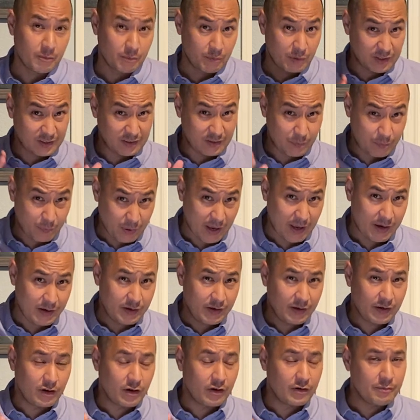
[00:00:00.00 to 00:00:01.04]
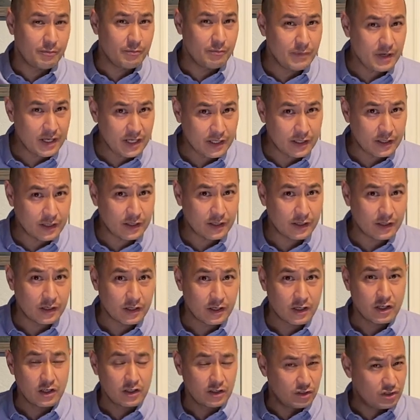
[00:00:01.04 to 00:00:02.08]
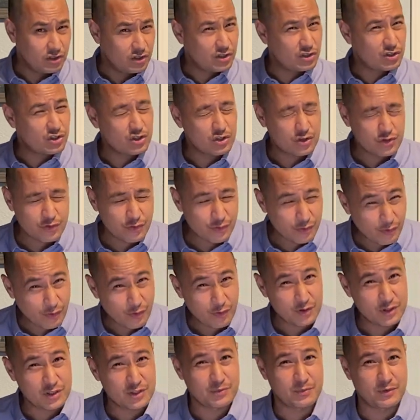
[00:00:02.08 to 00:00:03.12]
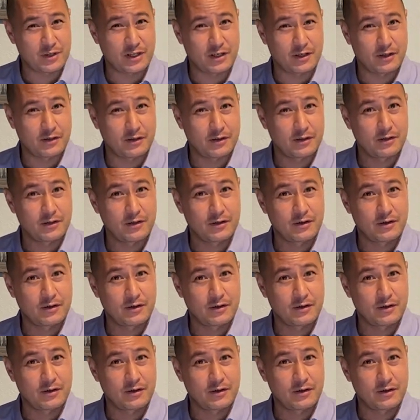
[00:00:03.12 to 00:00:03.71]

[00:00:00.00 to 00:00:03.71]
But depending on me destroys me